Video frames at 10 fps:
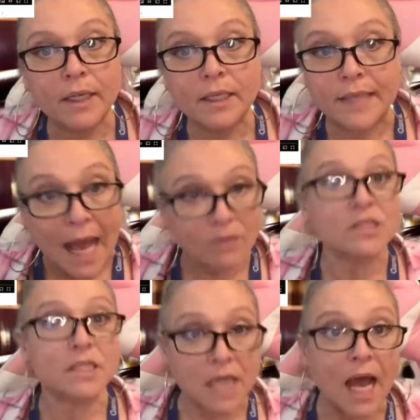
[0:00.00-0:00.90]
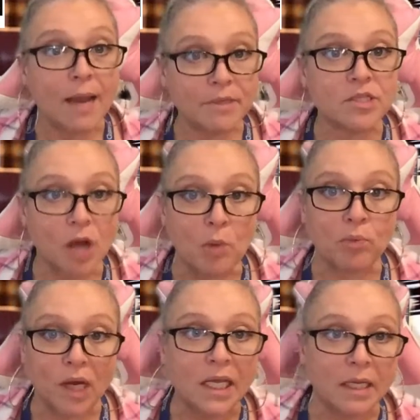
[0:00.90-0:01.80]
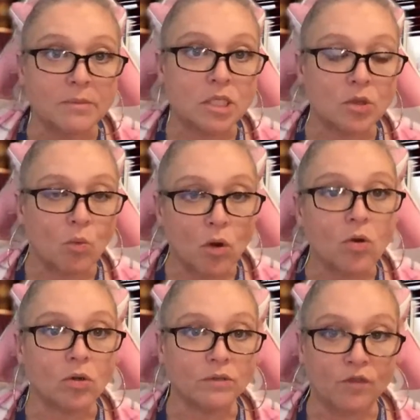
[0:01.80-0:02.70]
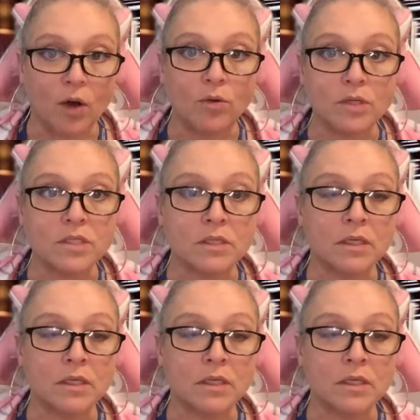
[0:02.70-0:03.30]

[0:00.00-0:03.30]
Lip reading: now's the time to start bringing them to the world, folks.